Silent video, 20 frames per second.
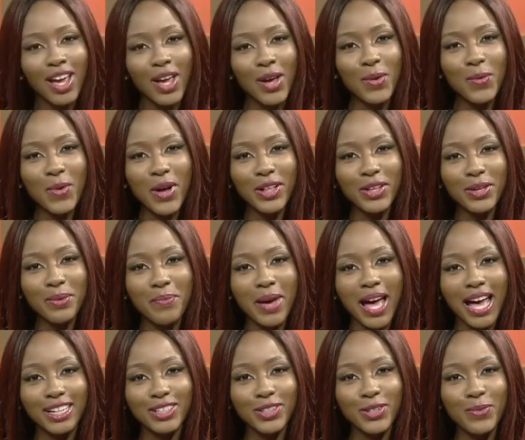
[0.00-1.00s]
Welcome
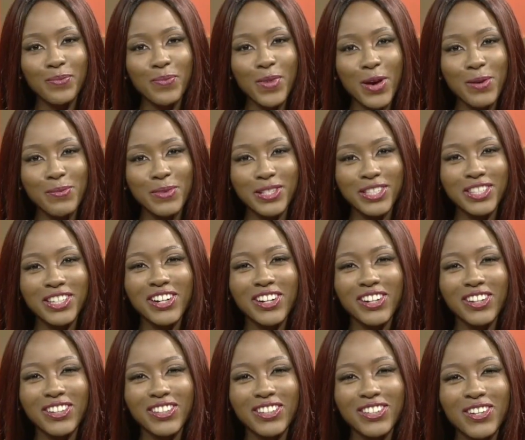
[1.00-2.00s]
back to Moments
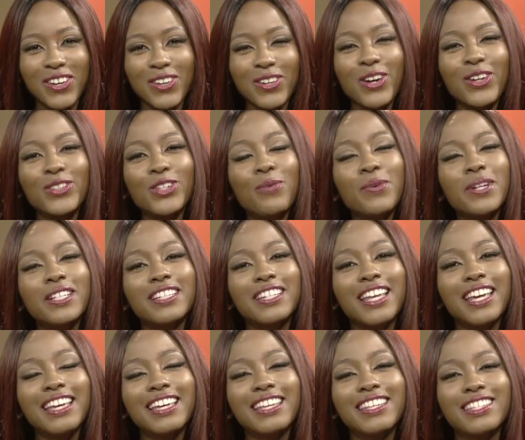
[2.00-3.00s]
Girls Talk. Our topic
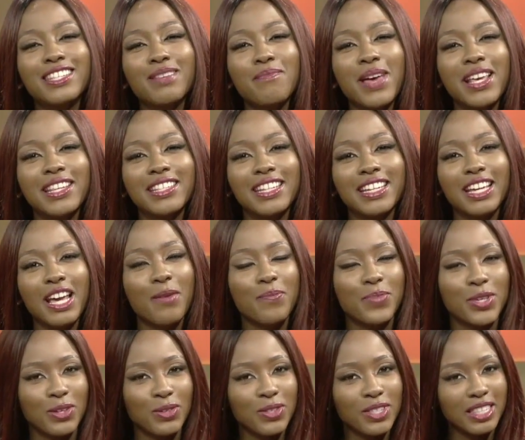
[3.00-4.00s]
today is domestic
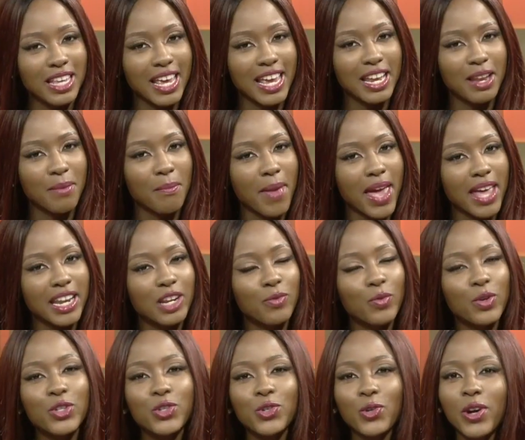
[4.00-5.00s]
abuse in men, and
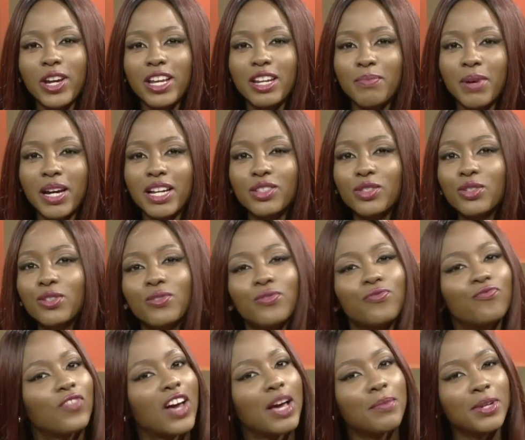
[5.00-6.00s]
we're joined by two
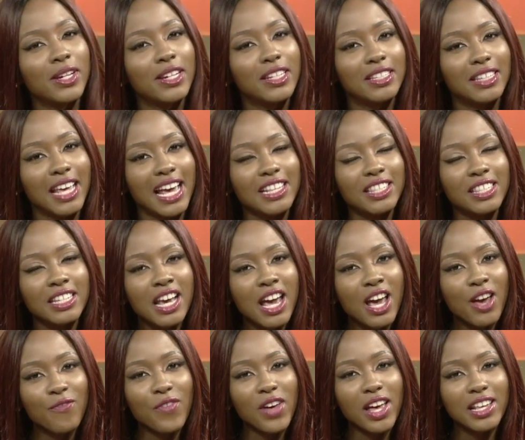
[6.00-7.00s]
fabulous guests.
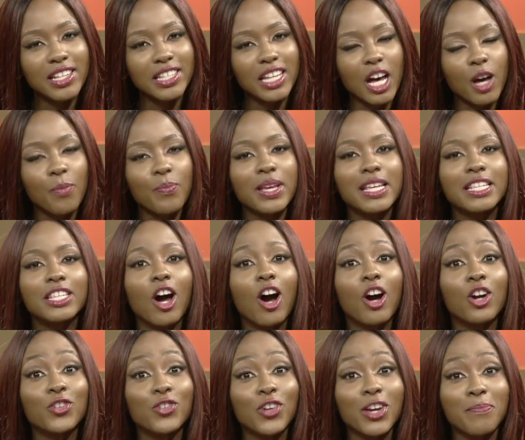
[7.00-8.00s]
First up is
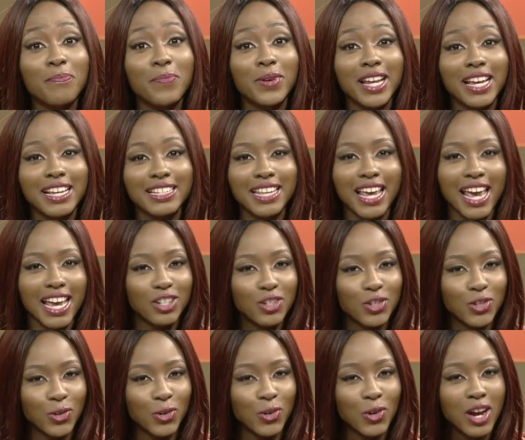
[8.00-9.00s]
Andre Blaze
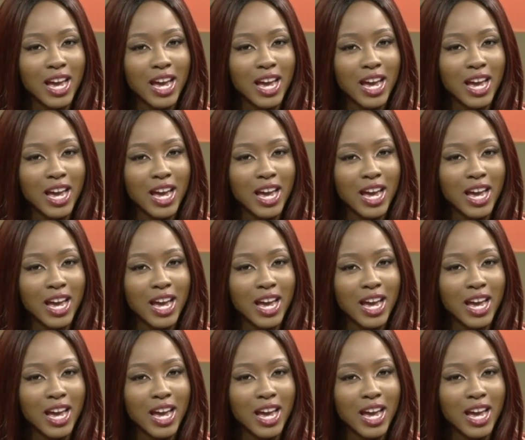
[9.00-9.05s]
Henshaw.